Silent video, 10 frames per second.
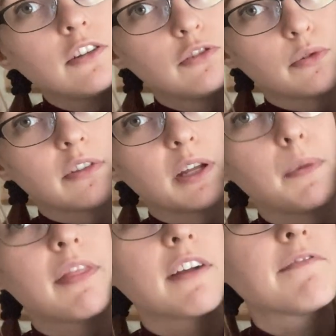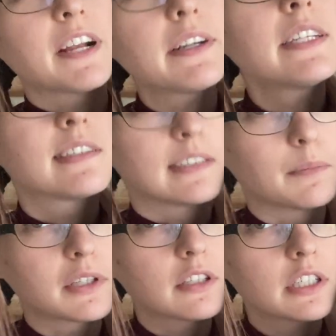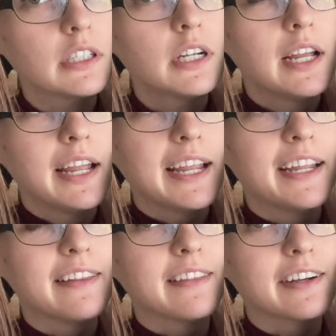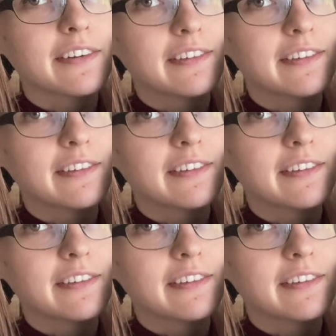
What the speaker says: adore them. They're very similar in their